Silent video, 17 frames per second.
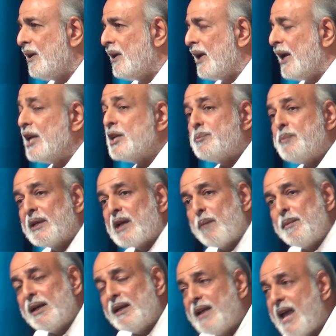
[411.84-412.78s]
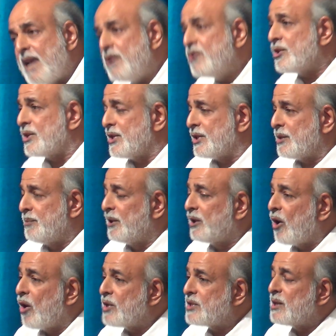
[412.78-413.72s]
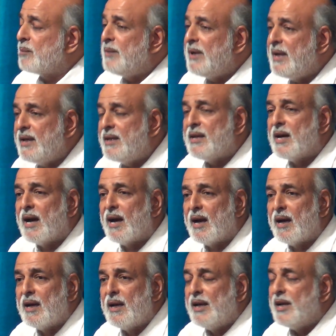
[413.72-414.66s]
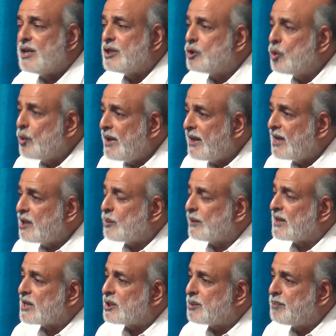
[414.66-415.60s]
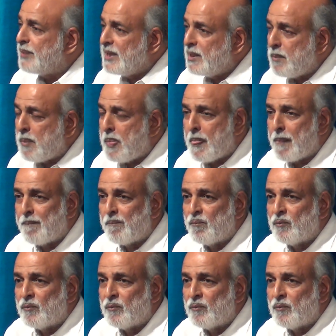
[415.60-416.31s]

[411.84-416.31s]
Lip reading: is becoming dangerous because the media is doing it with a spin,